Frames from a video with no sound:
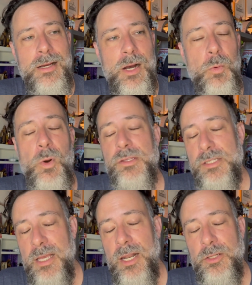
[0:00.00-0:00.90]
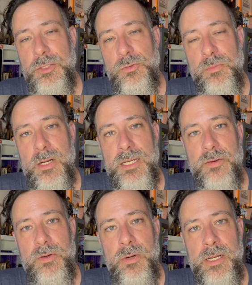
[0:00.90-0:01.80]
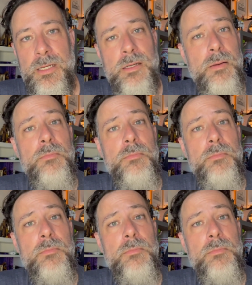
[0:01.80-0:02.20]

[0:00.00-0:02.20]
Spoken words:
Once again, I'll just remind everybody,